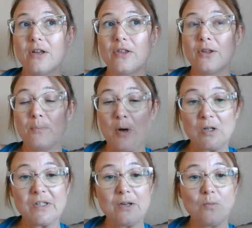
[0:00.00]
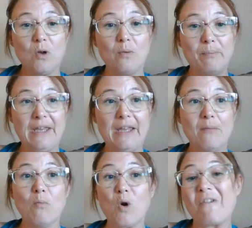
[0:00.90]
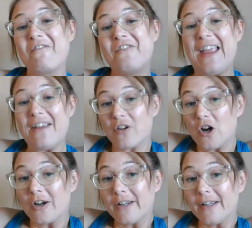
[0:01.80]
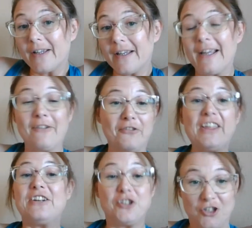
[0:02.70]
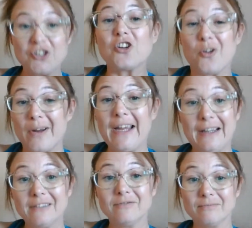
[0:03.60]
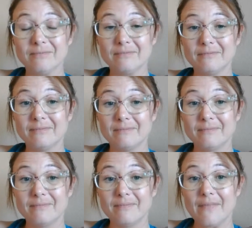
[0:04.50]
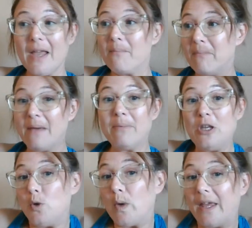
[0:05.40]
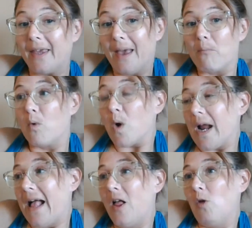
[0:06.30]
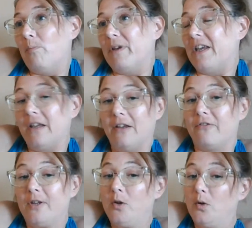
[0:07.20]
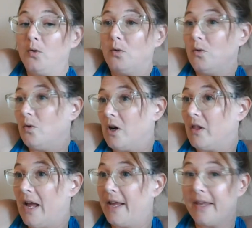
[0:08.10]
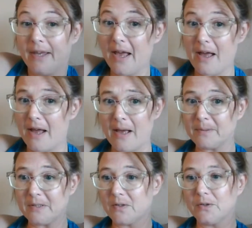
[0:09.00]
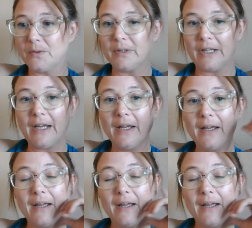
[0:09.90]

the person will be more favored if they just agree. Maybe you can get more help if you are like, yeah, absolutely.